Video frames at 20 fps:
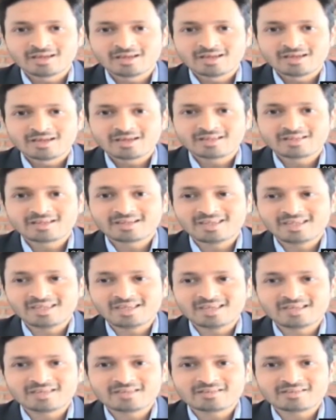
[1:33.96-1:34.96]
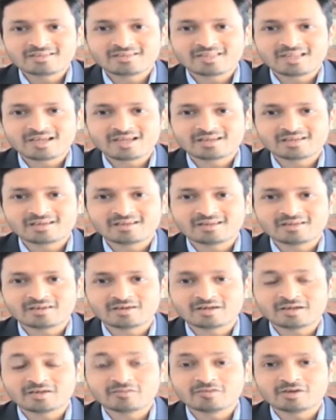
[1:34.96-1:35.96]
the key is that
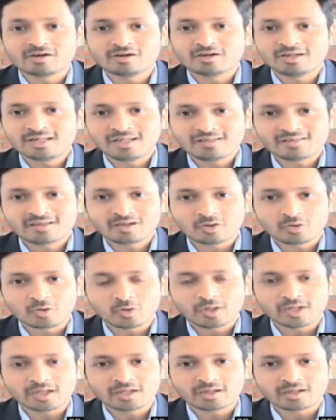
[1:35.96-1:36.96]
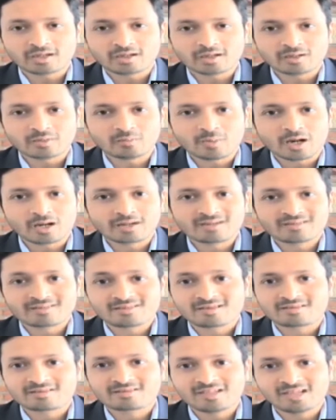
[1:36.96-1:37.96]
if the earnings are growing, markets
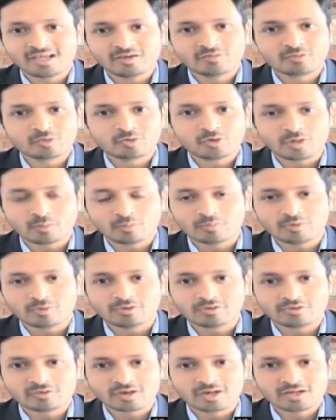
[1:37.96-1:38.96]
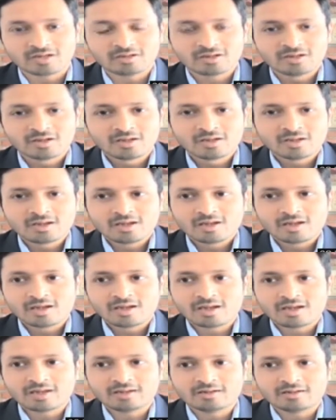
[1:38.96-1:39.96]
are slave to numbers, right?
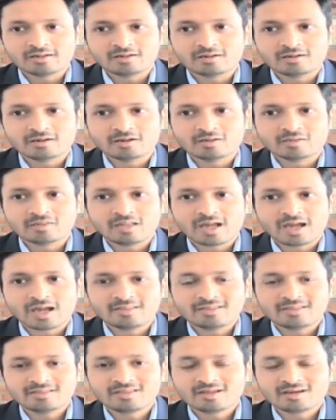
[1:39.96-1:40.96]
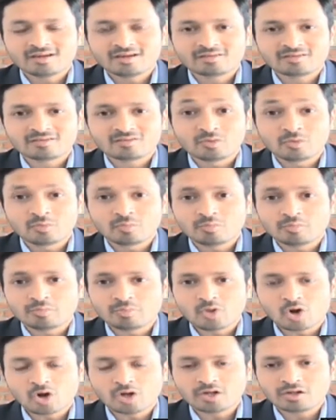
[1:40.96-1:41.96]
And I think there is
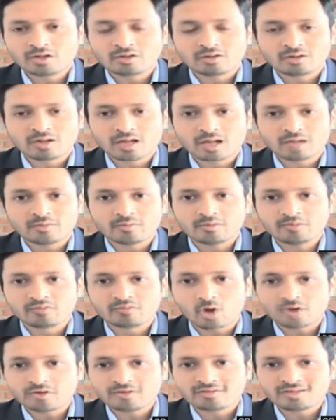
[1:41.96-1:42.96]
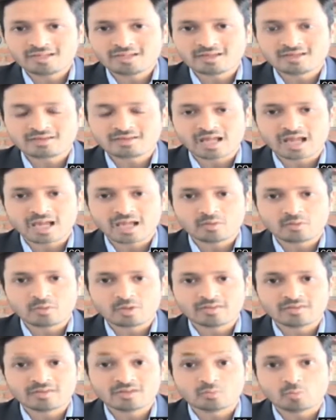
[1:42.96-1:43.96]
not, we've not seen a time where
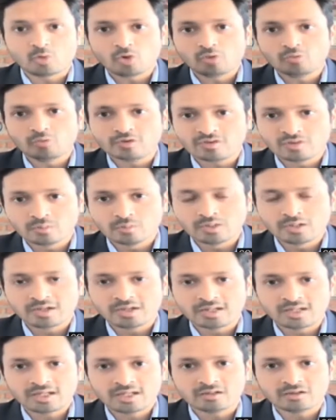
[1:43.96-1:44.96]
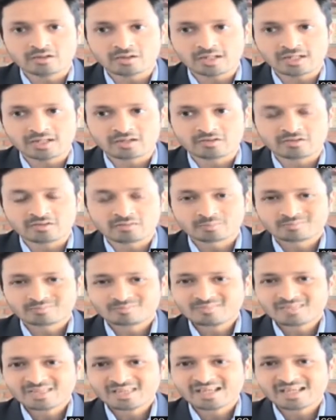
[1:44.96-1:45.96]
there's more visibility in earnings
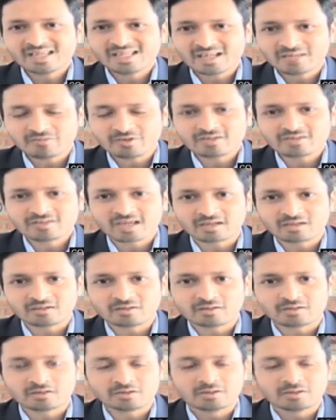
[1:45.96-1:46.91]
in every sector